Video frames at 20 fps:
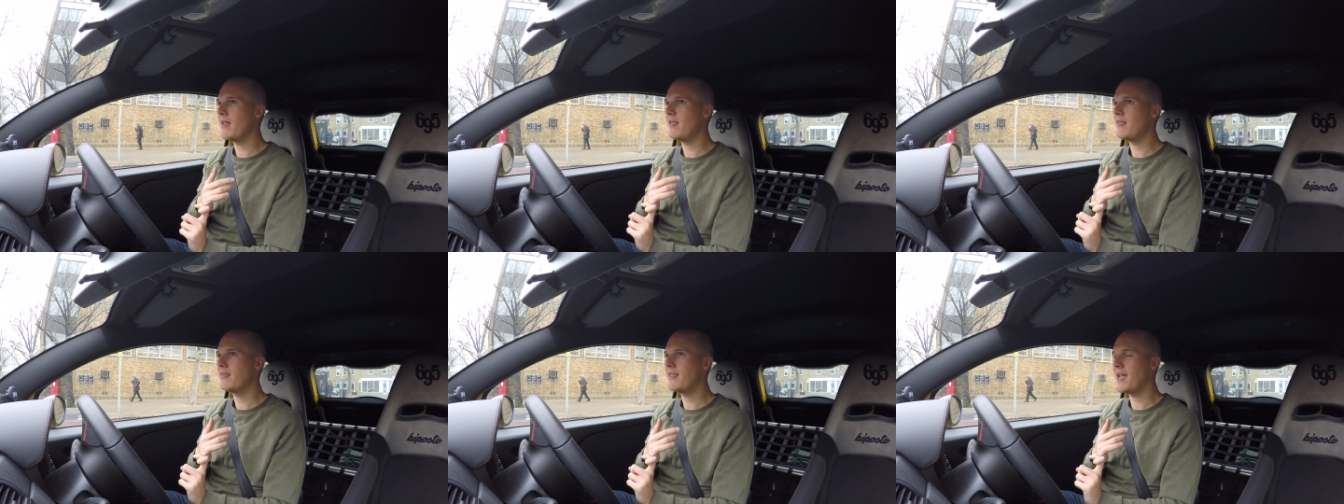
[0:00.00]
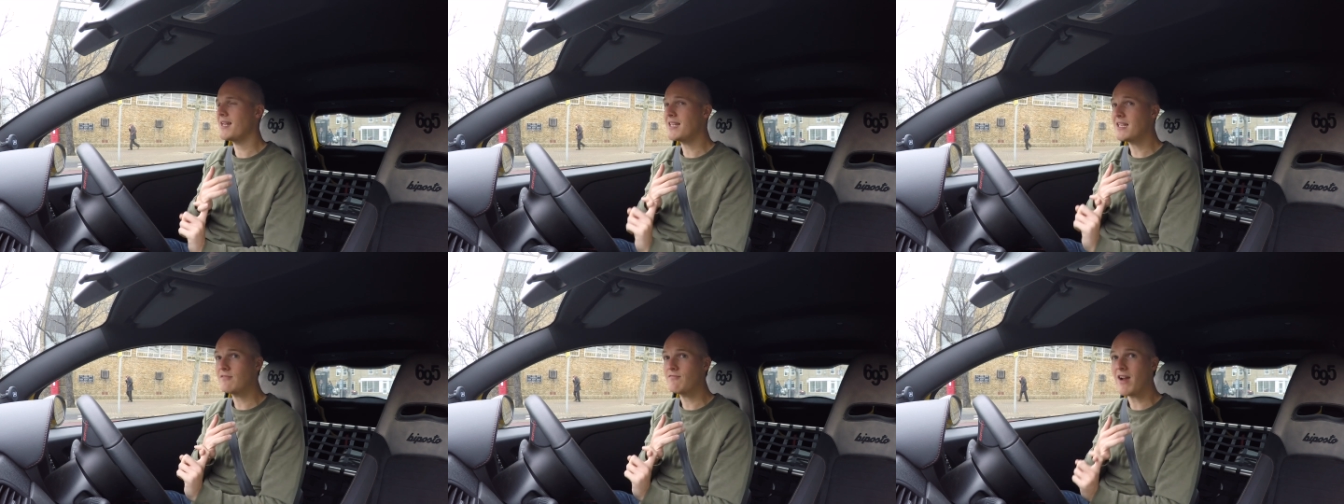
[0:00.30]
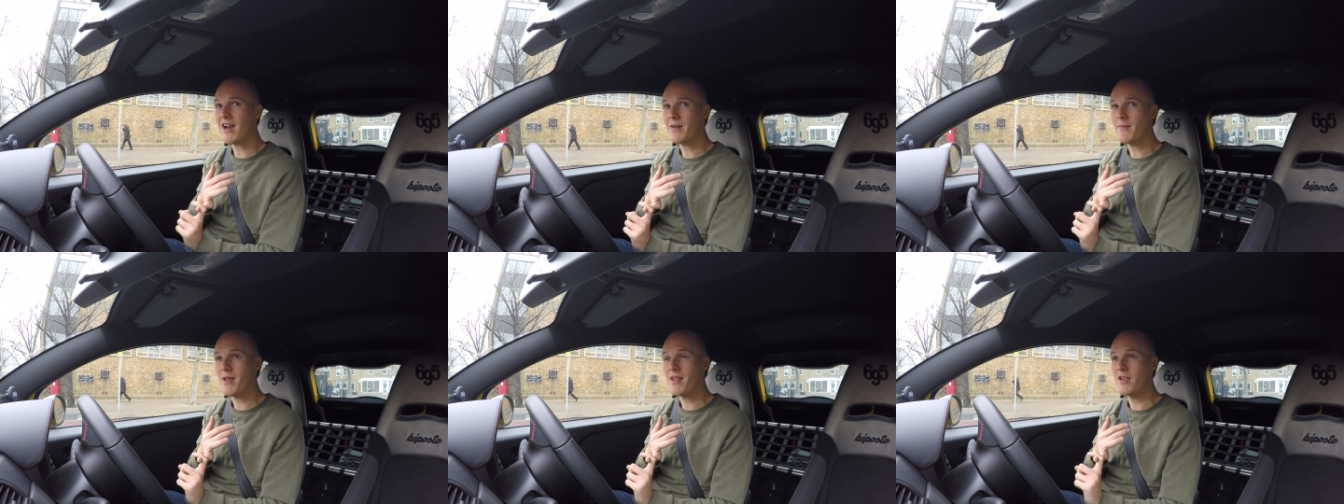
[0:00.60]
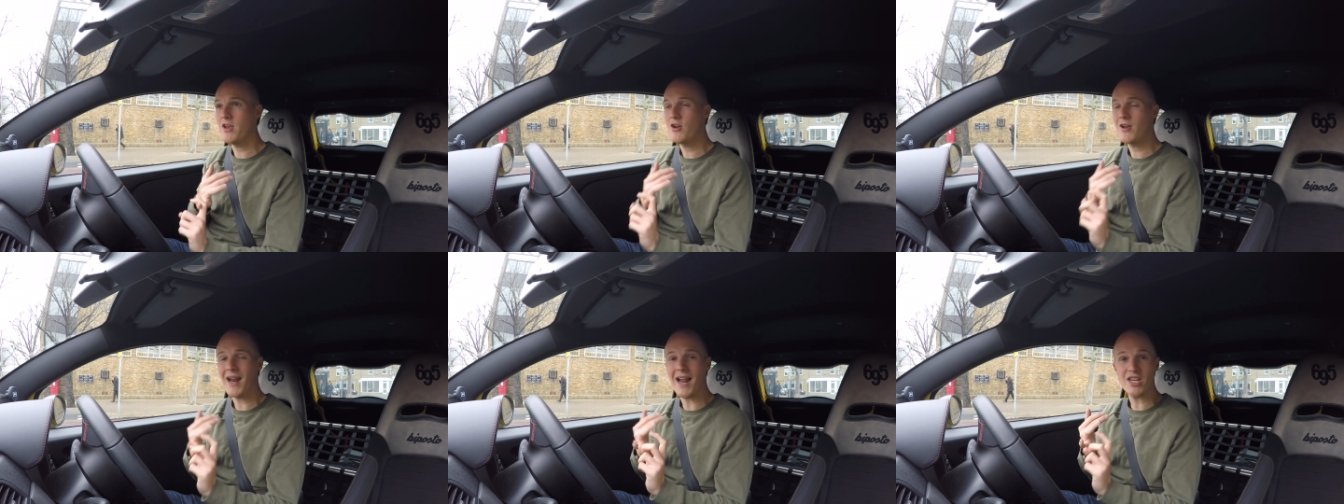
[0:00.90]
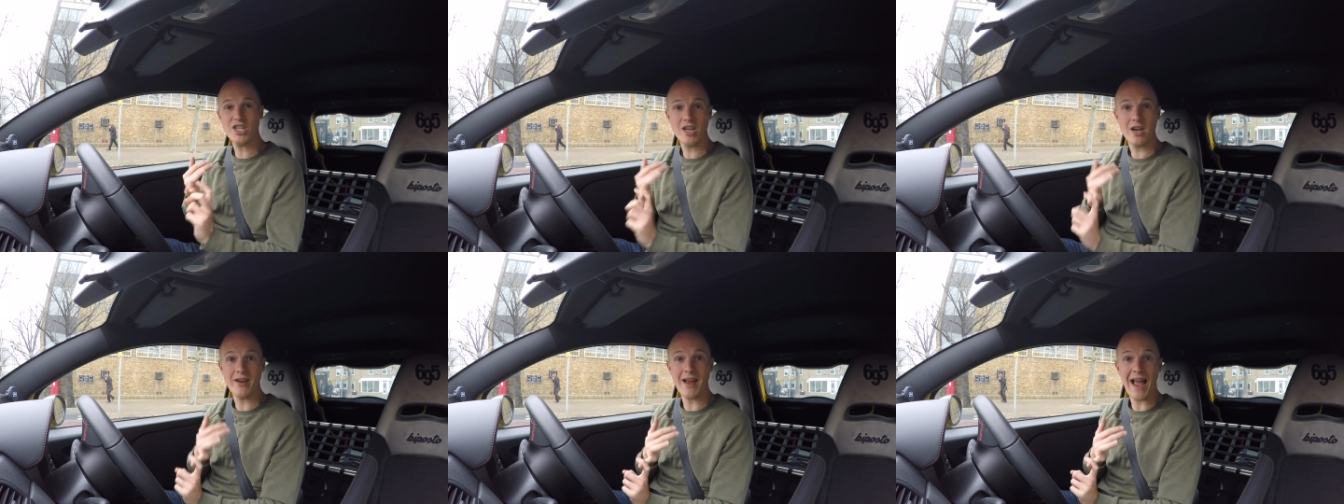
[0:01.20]
They did recommend that you can
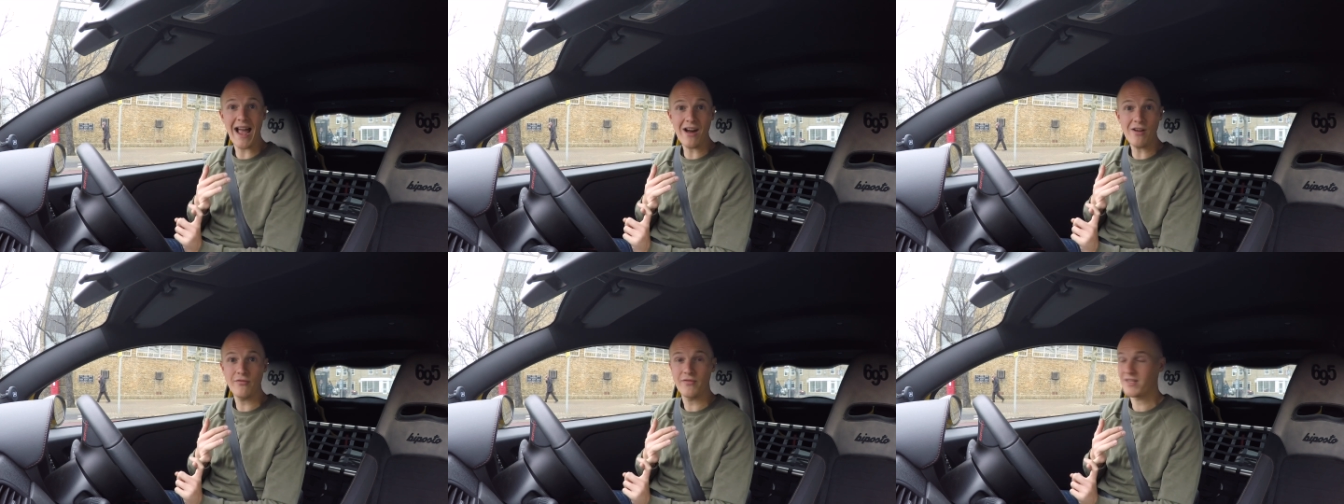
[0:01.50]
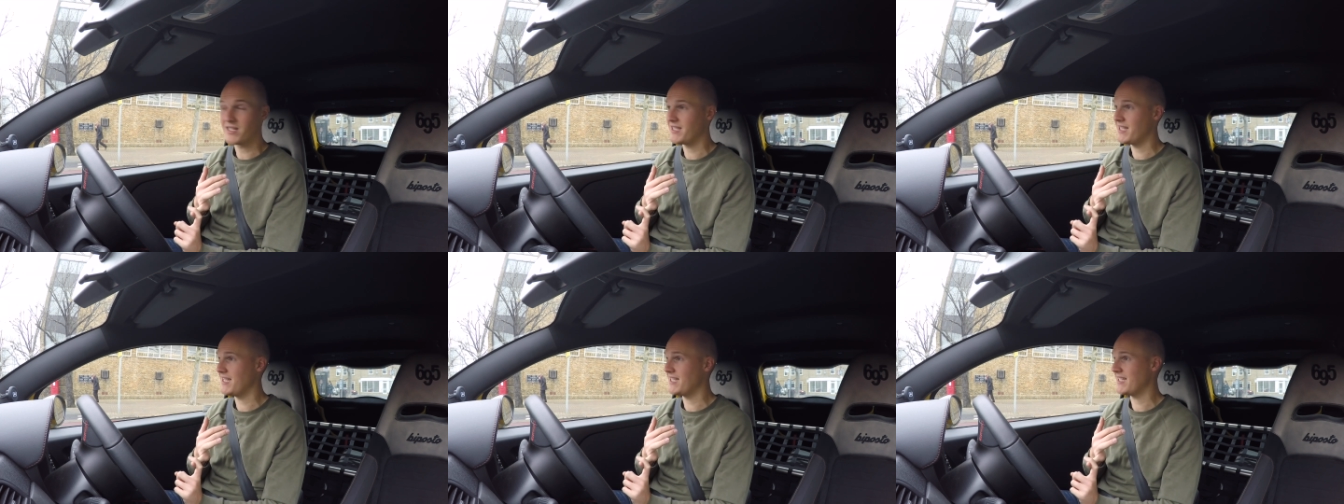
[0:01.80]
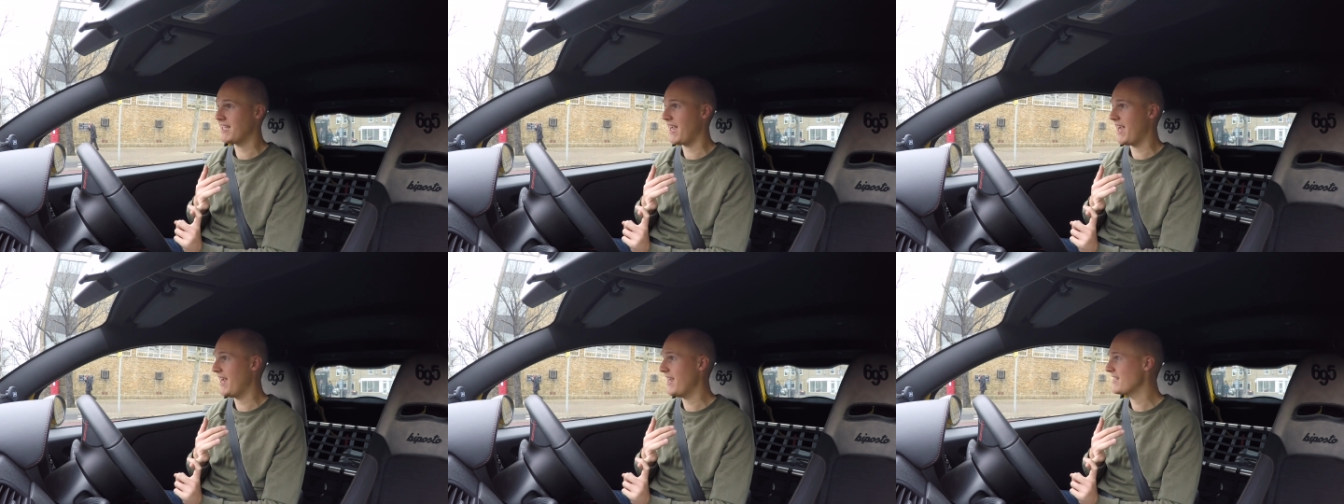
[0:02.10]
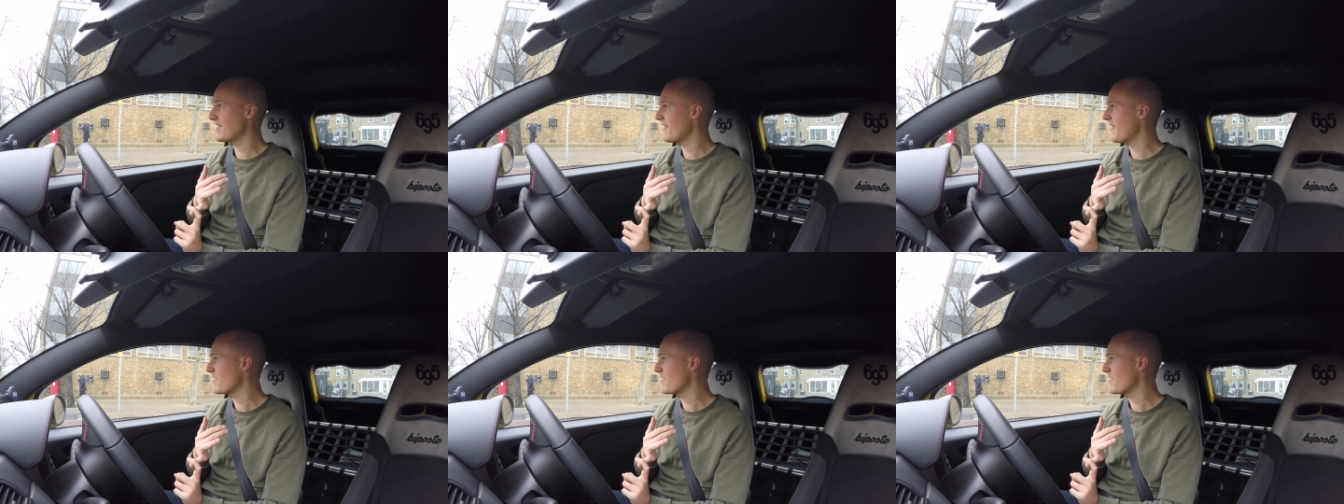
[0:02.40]
actually go to Halfords these days,